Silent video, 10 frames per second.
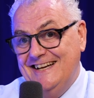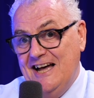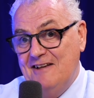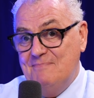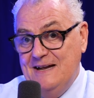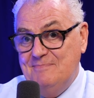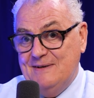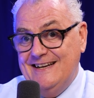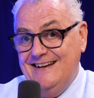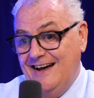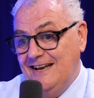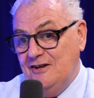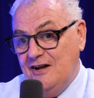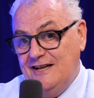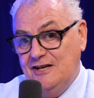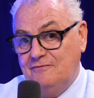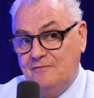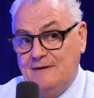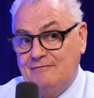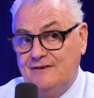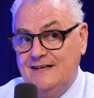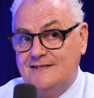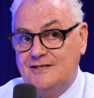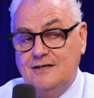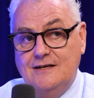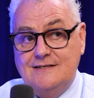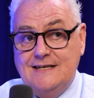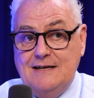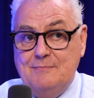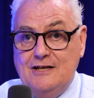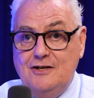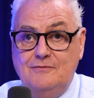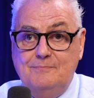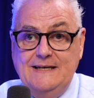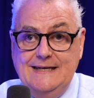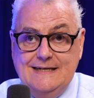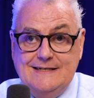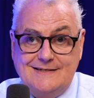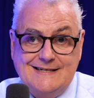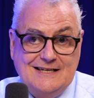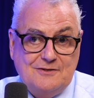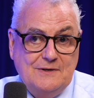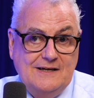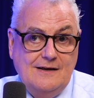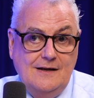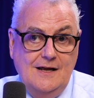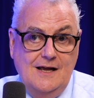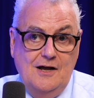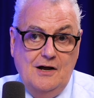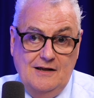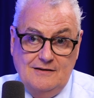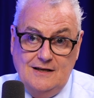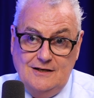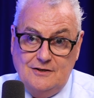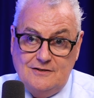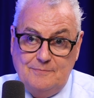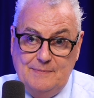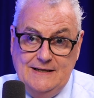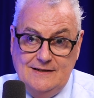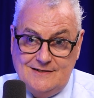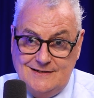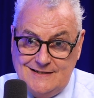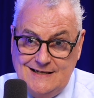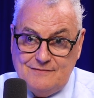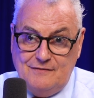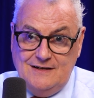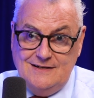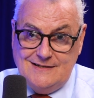And maybe, I know from my friends, you know, it's taken me many years to get to where, you know, to be as successful as